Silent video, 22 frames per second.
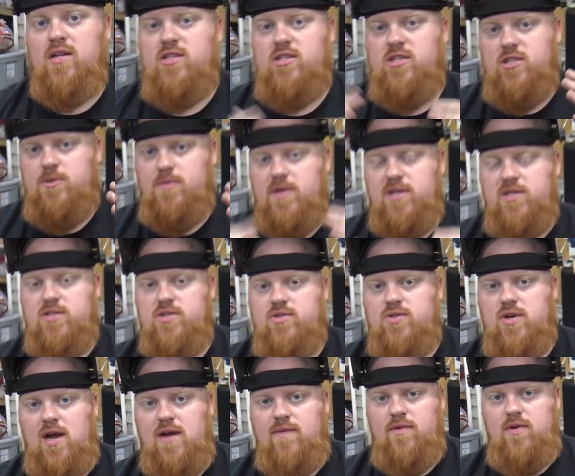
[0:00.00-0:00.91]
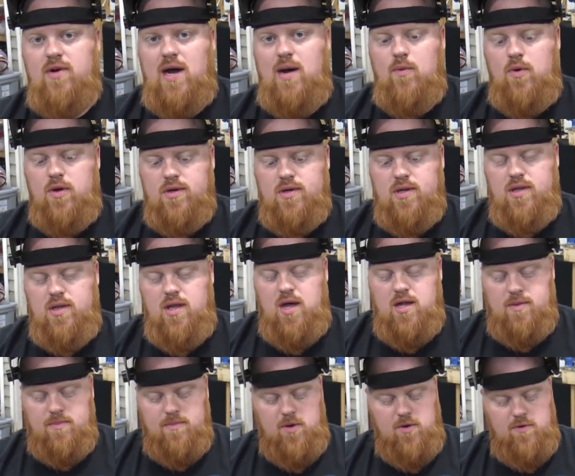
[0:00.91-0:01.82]
of suspension travel. I wanted a
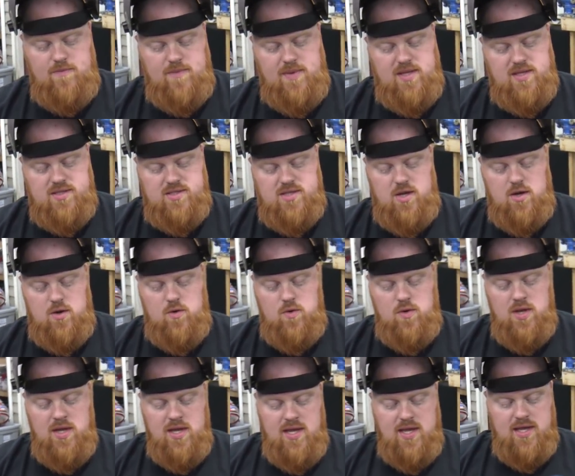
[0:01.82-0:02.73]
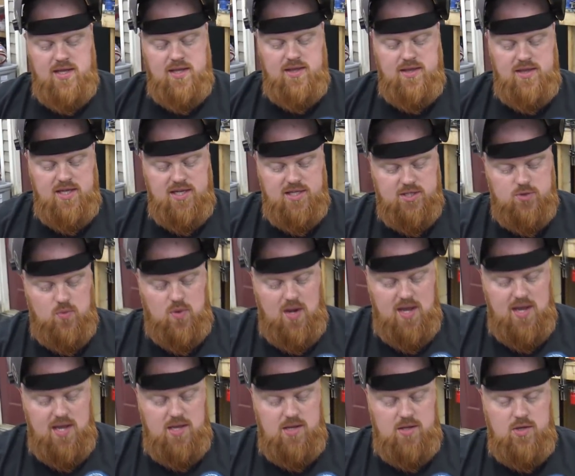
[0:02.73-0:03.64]
lot of movement, so this
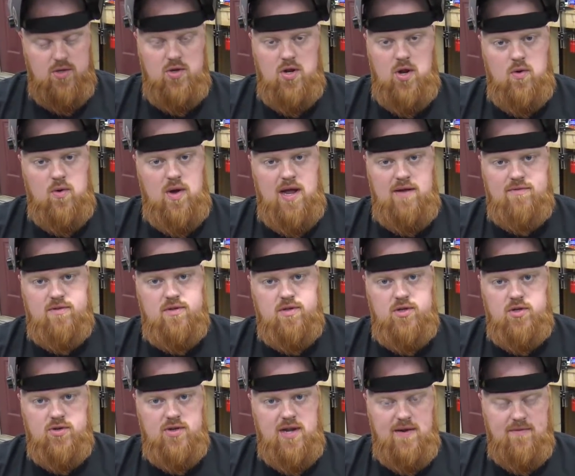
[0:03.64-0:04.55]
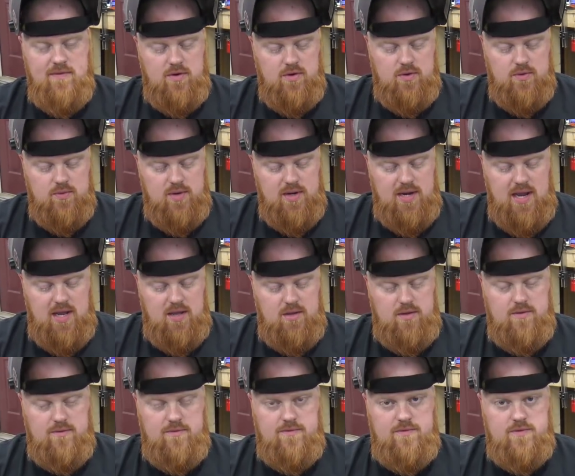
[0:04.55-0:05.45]
way you don't have to, you're never going to run out
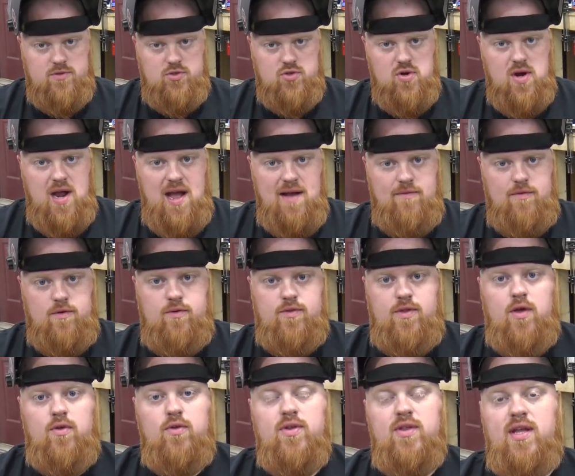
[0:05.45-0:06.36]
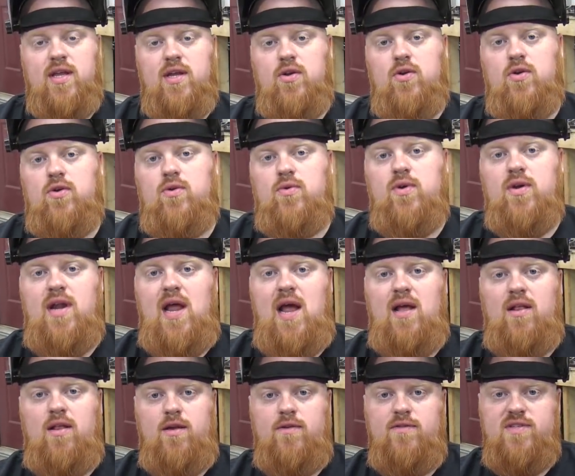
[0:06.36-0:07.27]
of travel. The only thing you're going to run
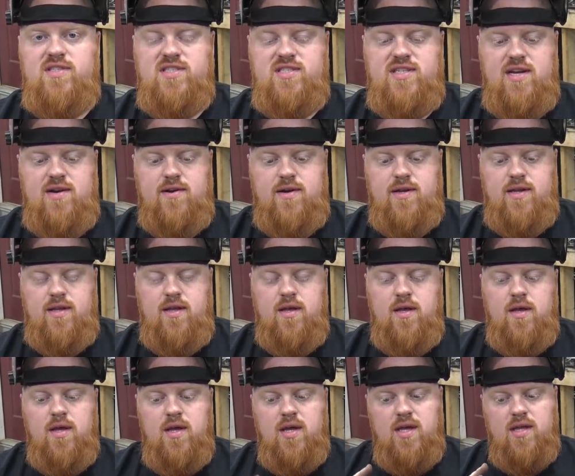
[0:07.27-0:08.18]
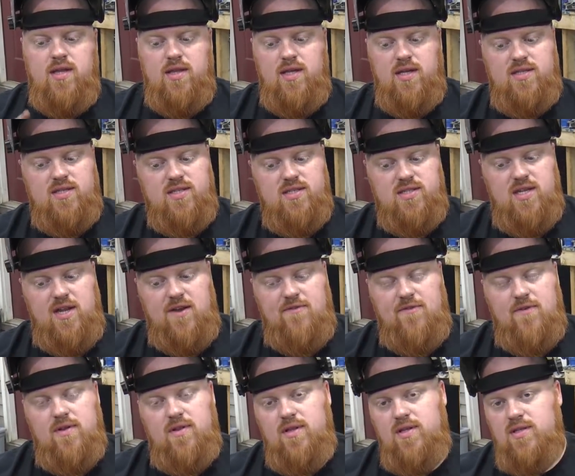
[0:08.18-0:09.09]
out of is steering. This is
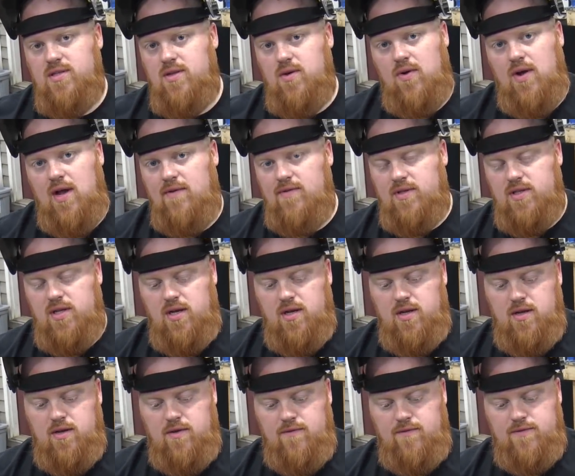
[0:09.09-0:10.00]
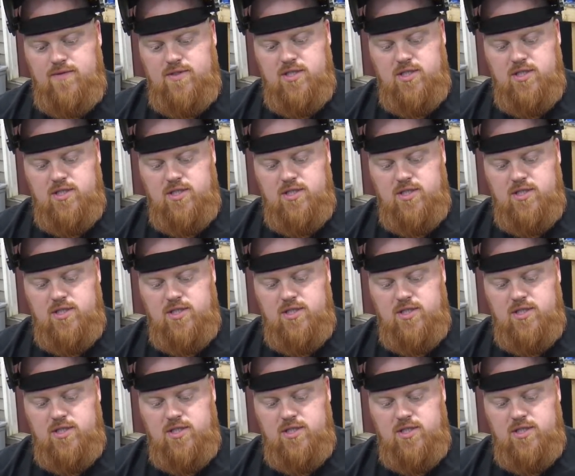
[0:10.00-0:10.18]
different. This don't have a ton of